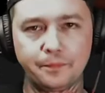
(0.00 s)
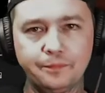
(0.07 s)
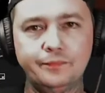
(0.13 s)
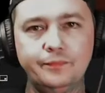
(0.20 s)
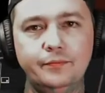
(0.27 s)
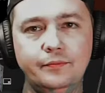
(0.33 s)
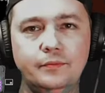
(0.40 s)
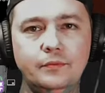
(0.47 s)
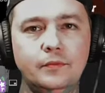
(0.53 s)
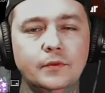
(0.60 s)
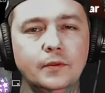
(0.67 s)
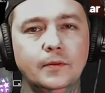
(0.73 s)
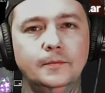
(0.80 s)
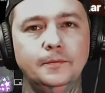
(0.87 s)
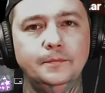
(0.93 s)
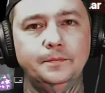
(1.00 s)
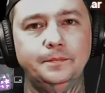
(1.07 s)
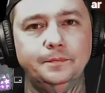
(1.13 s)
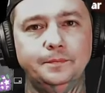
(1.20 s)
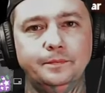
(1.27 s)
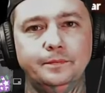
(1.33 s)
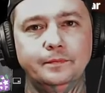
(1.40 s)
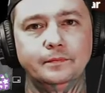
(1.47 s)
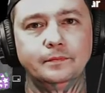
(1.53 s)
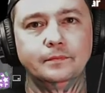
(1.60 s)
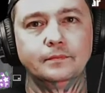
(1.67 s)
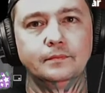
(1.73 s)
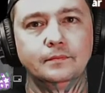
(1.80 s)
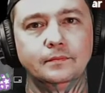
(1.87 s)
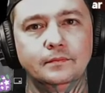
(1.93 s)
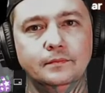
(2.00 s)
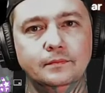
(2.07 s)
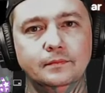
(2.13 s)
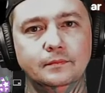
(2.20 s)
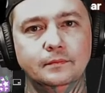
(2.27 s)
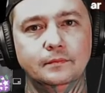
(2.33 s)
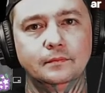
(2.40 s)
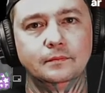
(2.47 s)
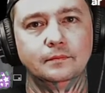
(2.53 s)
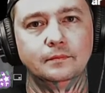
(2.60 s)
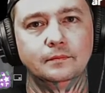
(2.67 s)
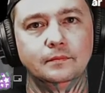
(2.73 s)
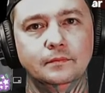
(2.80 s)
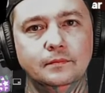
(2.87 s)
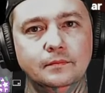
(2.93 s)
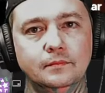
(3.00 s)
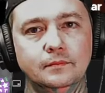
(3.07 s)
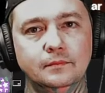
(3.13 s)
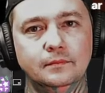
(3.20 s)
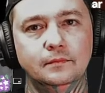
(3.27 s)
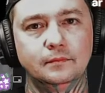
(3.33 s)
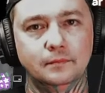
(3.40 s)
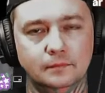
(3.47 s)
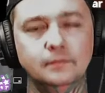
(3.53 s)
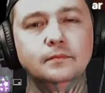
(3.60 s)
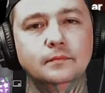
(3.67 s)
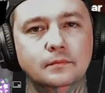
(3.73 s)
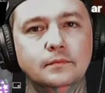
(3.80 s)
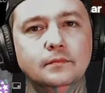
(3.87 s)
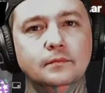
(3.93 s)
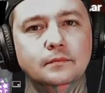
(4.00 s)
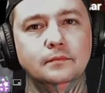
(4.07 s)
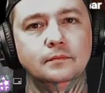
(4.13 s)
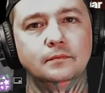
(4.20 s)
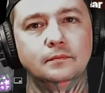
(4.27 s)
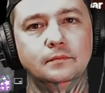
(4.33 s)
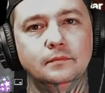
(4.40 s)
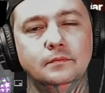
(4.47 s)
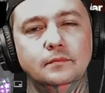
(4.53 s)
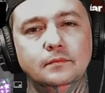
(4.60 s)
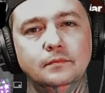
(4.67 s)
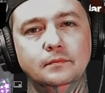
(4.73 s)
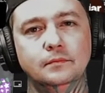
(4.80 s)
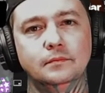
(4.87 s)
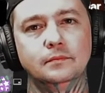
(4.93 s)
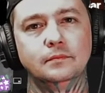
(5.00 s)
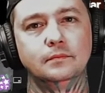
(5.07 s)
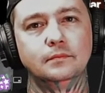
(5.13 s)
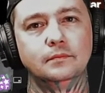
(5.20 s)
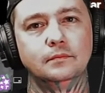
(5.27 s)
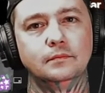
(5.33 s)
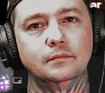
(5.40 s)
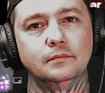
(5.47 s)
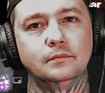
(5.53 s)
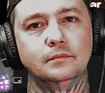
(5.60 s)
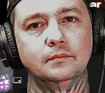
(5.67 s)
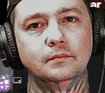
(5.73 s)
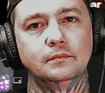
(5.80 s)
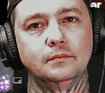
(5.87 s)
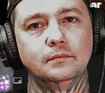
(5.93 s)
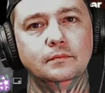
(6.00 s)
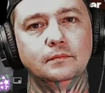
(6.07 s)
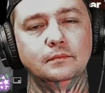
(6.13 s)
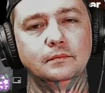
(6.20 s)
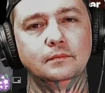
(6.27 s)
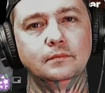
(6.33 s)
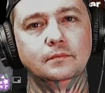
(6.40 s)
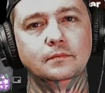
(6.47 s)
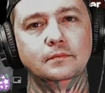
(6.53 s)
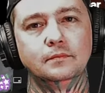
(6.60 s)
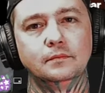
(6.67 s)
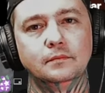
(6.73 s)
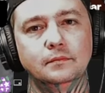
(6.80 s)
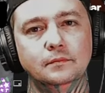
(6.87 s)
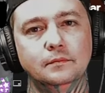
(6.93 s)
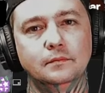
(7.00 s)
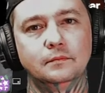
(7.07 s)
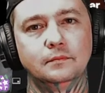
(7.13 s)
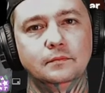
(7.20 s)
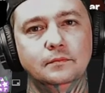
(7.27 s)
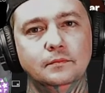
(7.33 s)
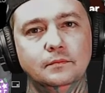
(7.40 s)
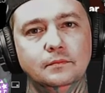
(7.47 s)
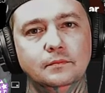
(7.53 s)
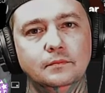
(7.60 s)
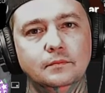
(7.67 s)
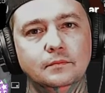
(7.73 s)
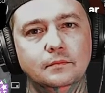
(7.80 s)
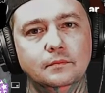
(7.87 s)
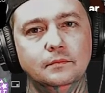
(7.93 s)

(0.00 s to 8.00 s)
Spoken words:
(not speaking)